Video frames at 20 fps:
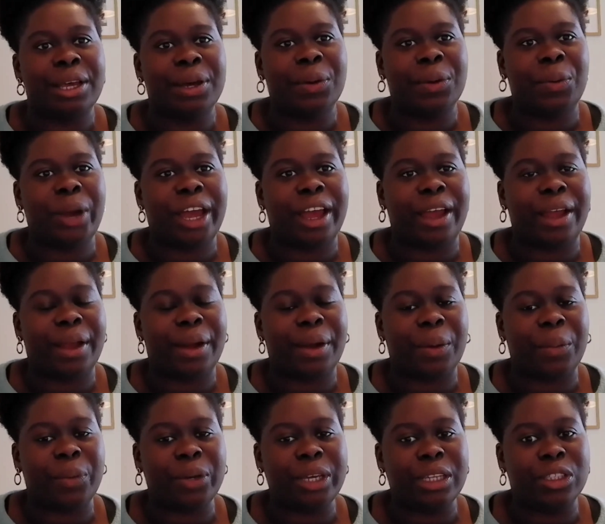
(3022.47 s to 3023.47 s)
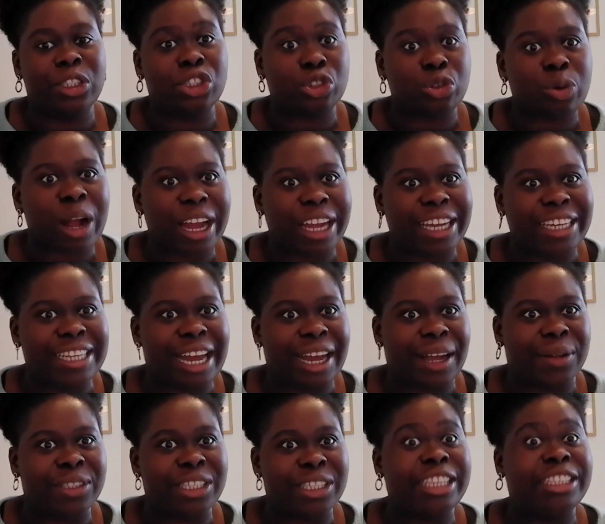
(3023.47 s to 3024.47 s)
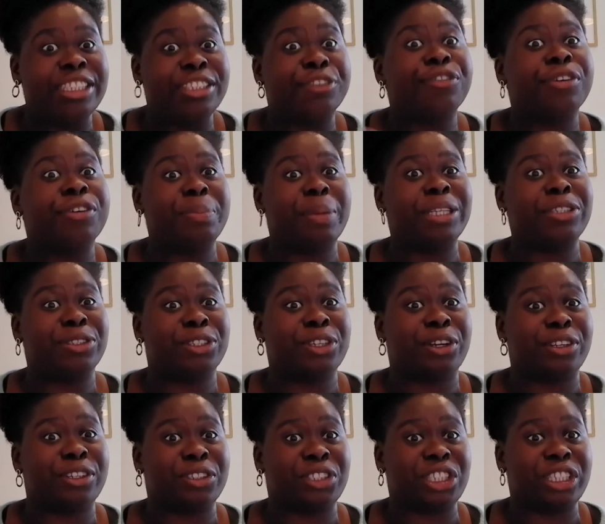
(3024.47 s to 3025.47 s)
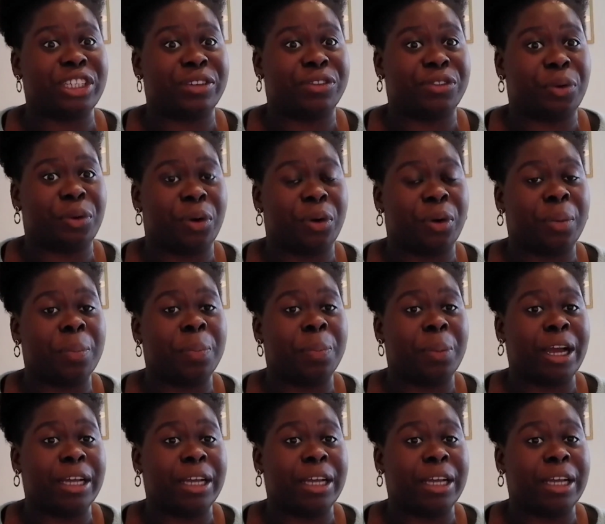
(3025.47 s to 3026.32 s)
where we tried out a different methodology for